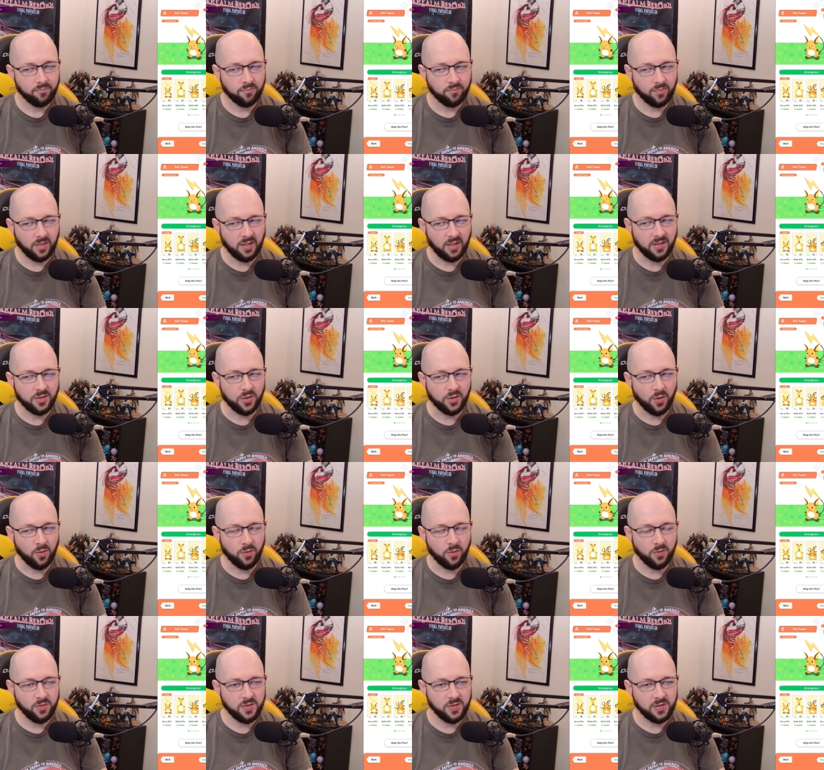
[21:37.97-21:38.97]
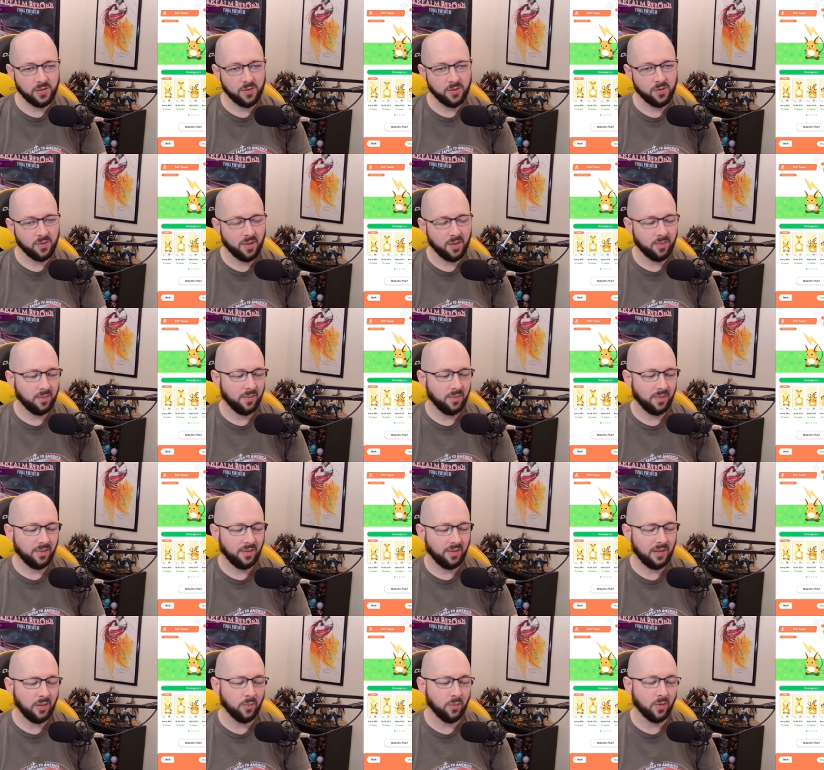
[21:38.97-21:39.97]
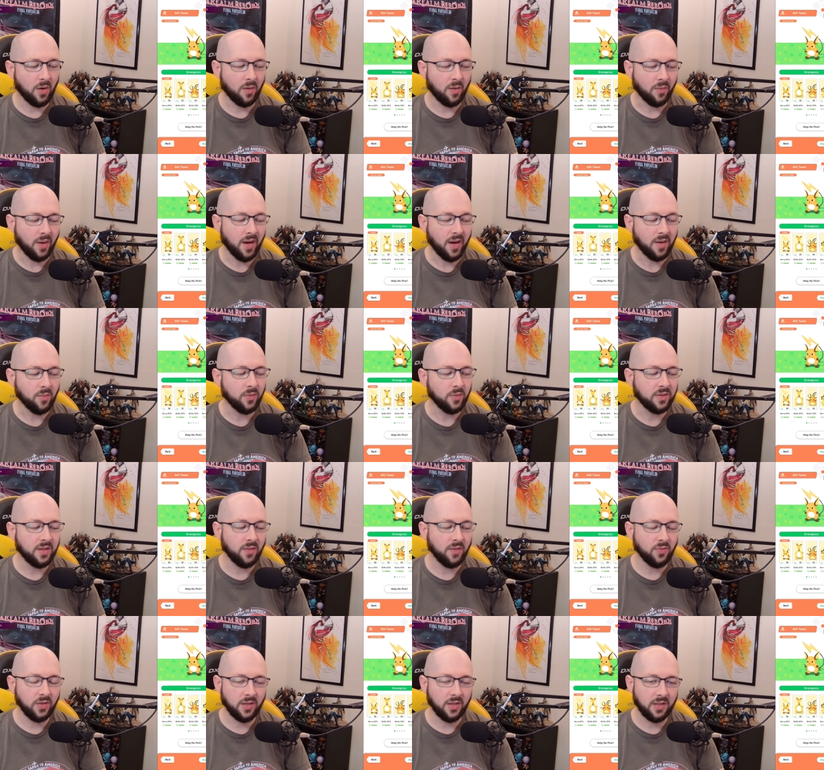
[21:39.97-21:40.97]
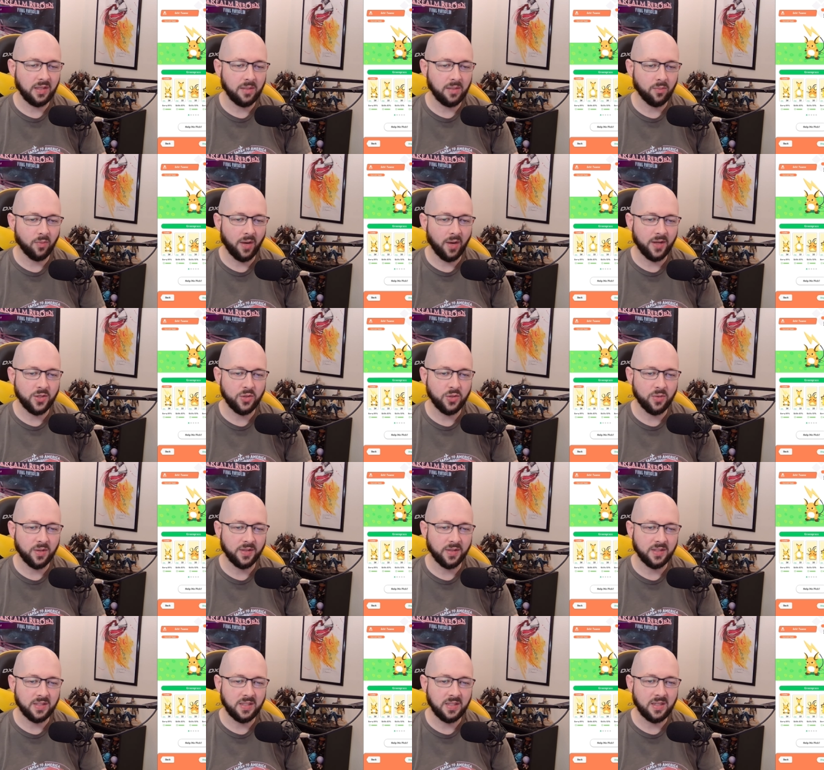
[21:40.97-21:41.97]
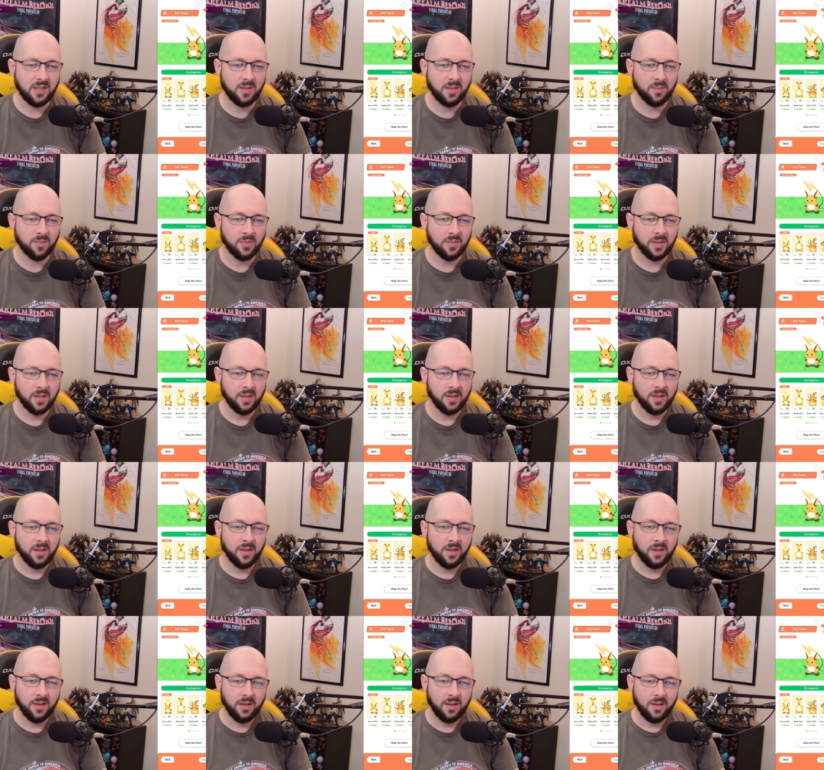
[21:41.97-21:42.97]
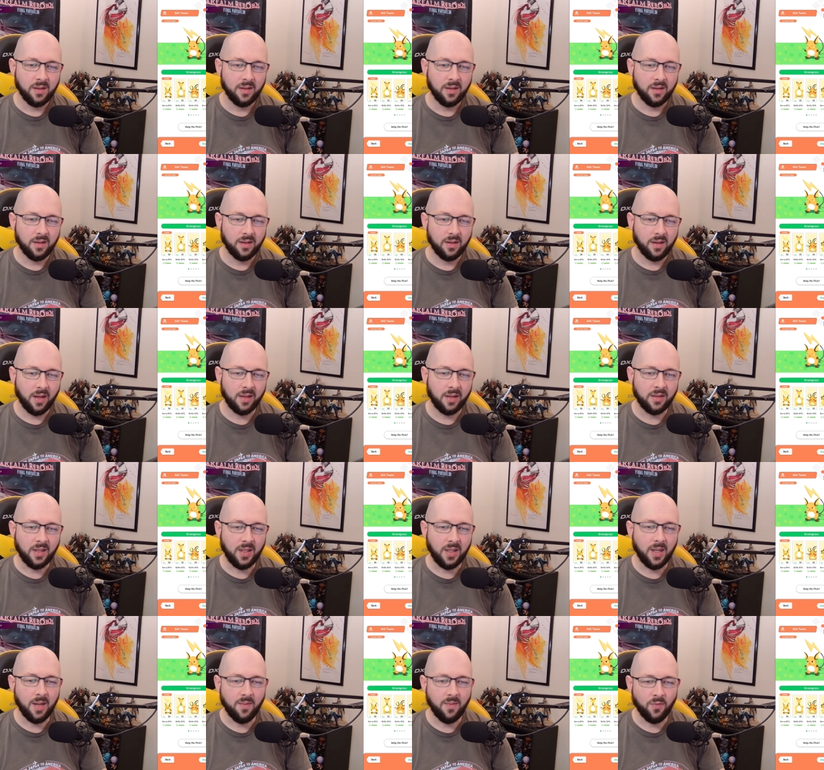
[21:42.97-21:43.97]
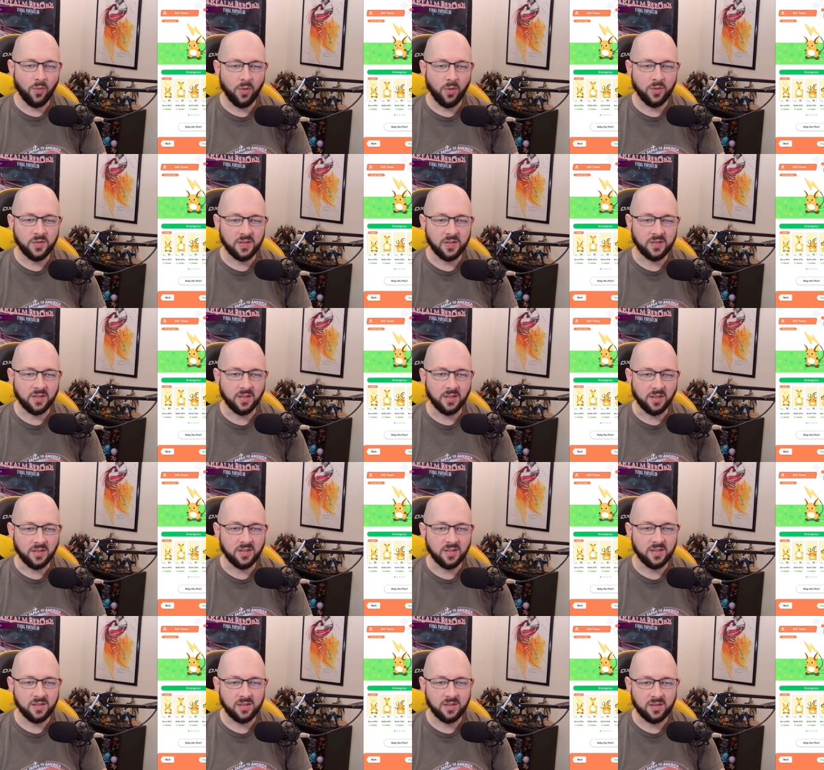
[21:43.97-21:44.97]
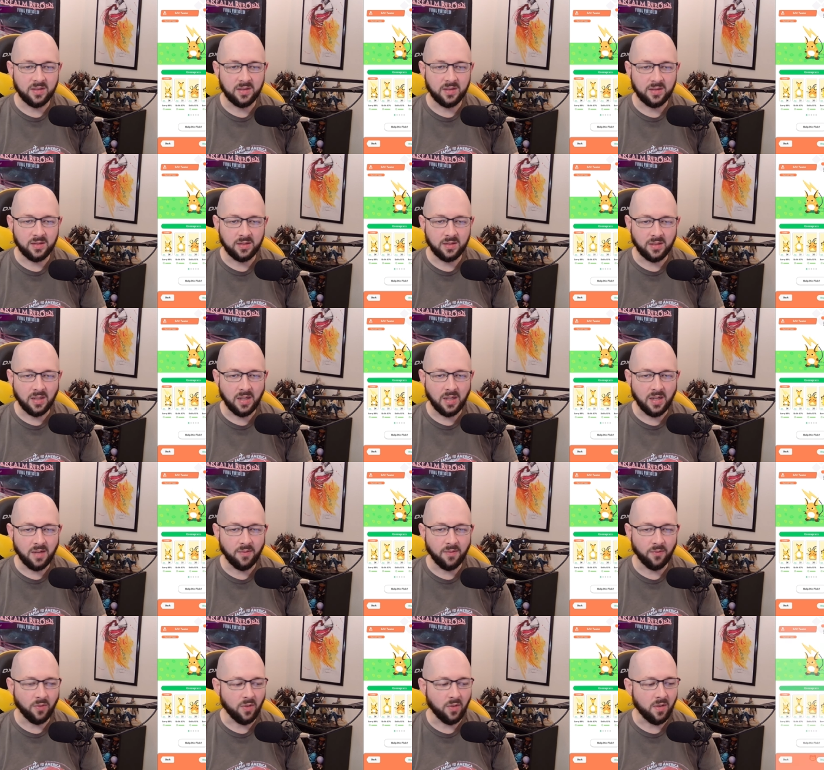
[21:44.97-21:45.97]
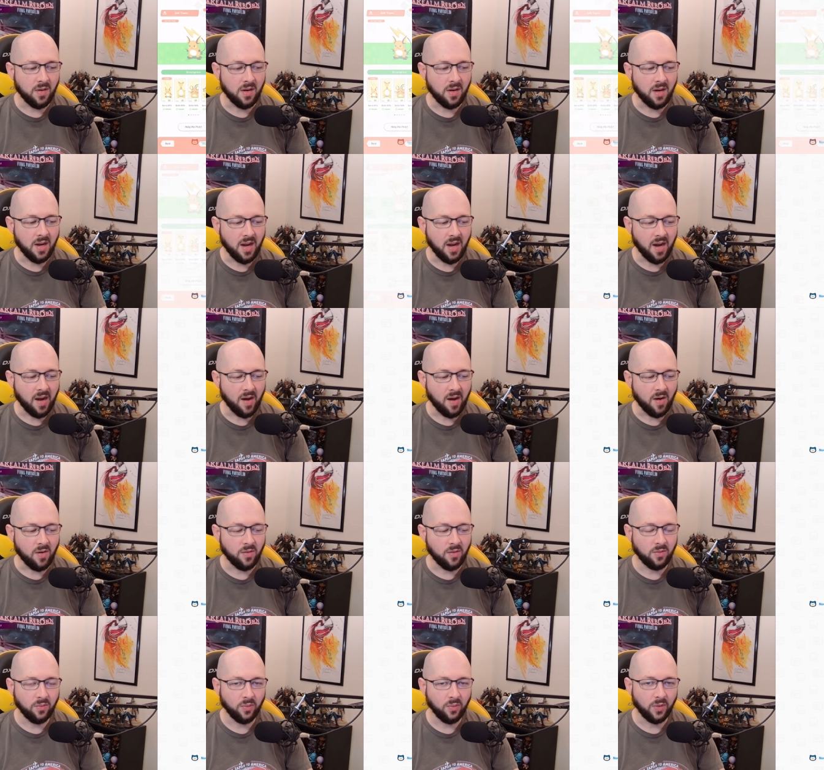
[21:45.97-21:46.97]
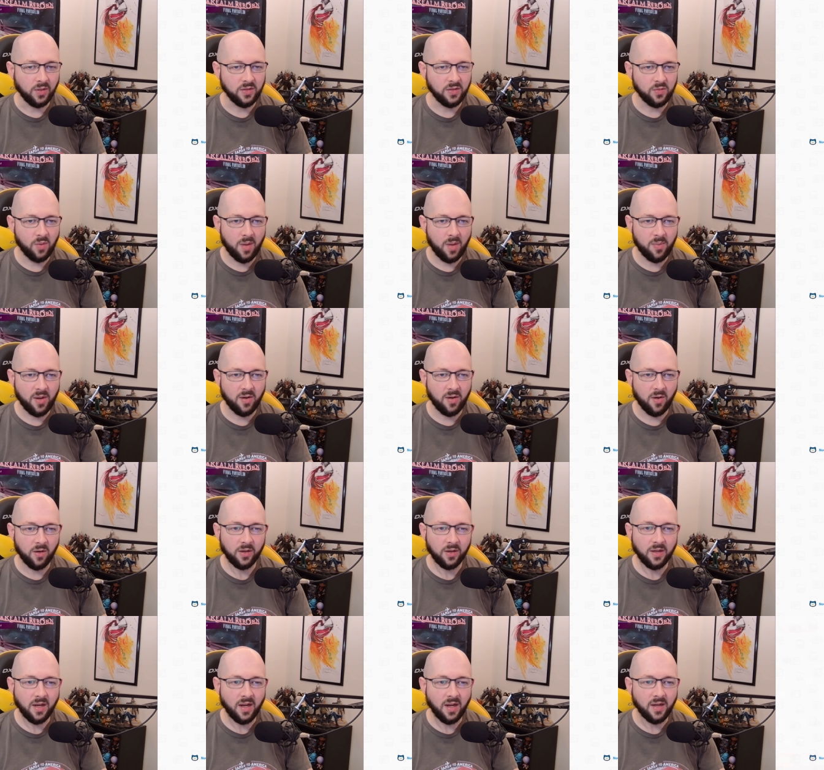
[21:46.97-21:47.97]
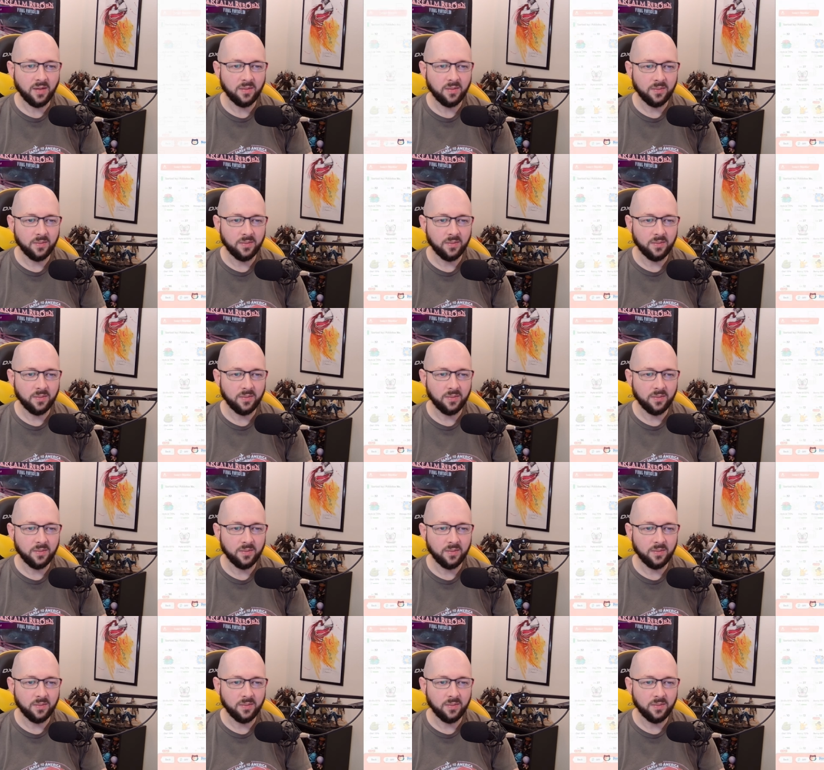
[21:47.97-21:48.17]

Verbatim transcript: in total, so I'm, i think we're all right. We're definitely going to keep Raichu on the team. I think Ampharos is going to stay for now. We're going to swap out Arcanine.